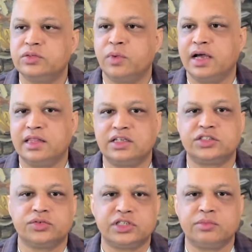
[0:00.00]
why there's
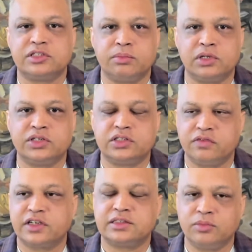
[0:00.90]
still some semblance of
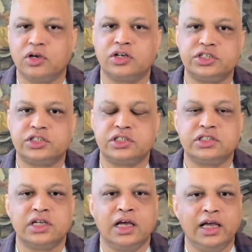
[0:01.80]
victim
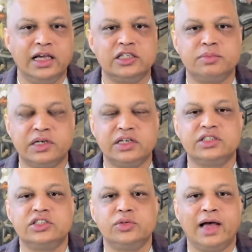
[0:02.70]
consciousness is
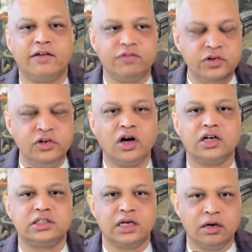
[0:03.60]
because you have
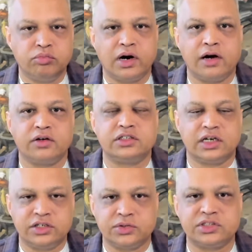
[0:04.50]
not
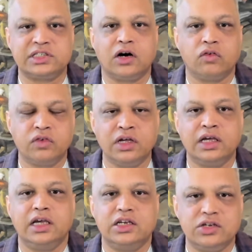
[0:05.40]
prioritized yourself
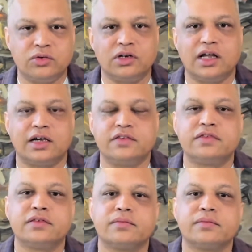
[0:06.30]
in your life.